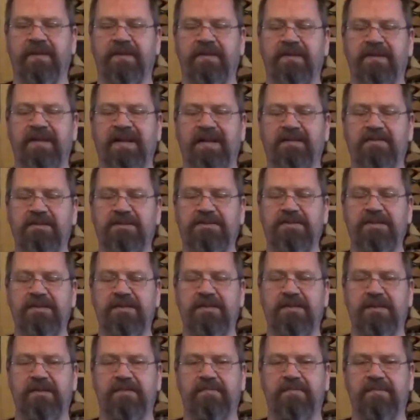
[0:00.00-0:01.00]
And I was
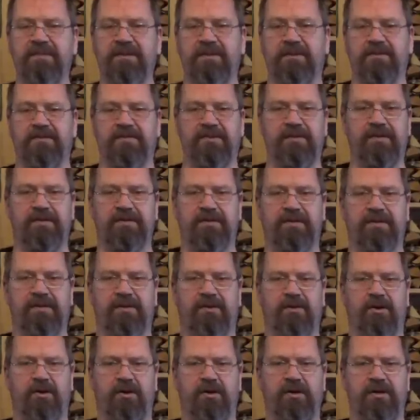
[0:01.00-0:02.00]
thinking, you know, the
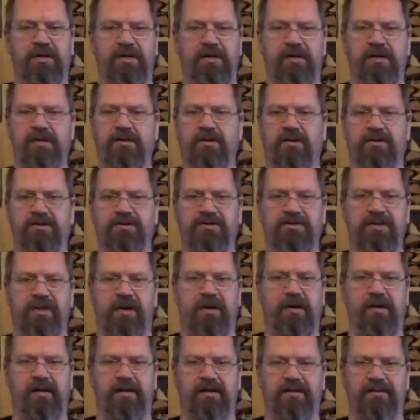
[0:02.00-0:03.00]
colleague, he got
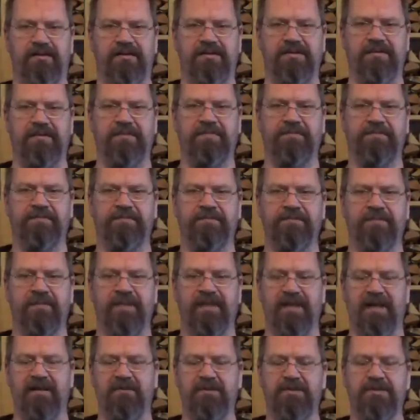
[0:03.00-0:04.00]
silent.
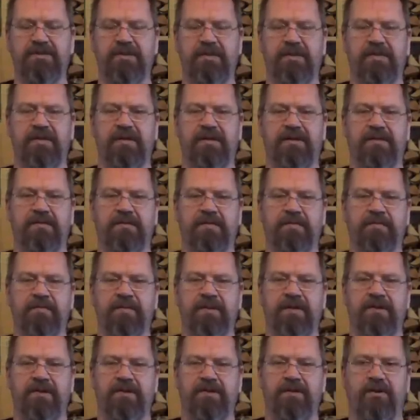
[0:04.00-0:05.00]
And I was thinking,
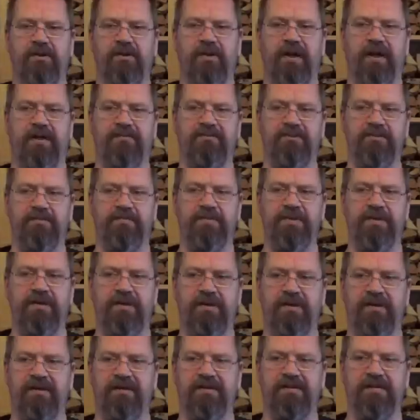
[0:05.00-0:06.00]
you don't have to
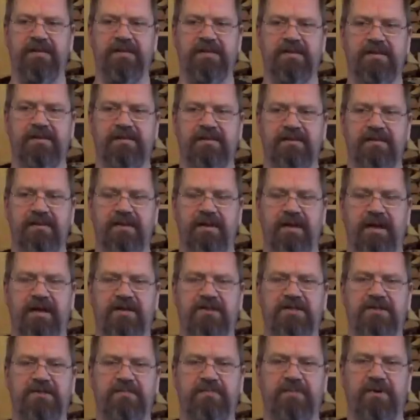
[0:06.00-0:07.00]
be an
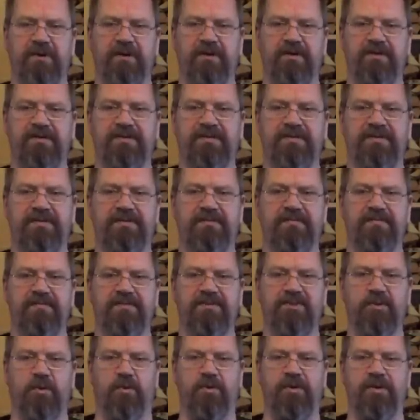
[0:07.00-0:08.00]
expert
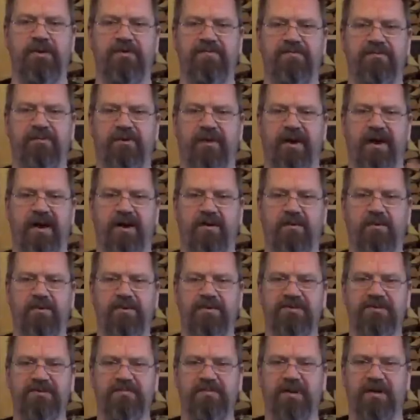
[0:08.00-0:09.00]
talking for
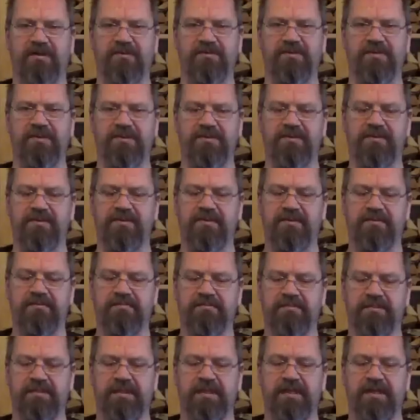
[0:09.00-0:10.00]
hours about this.
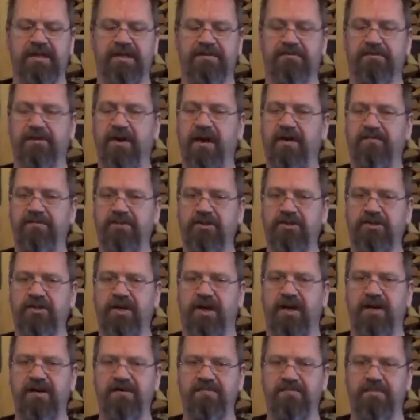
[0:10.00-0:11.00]
If you have the
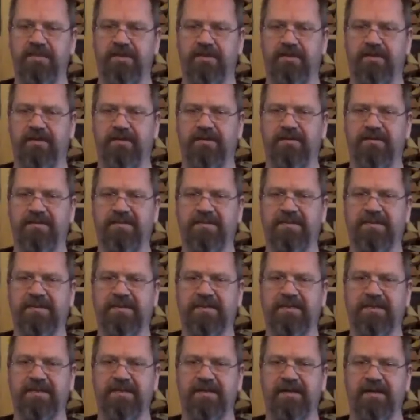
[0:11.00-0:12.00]
timing
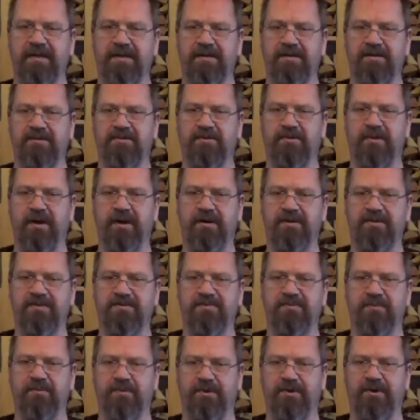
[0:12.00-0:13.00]
and the
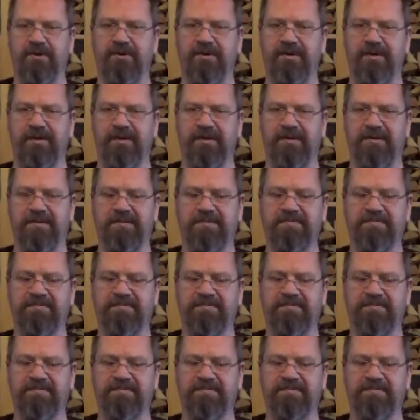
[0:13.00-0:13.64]
correct wording,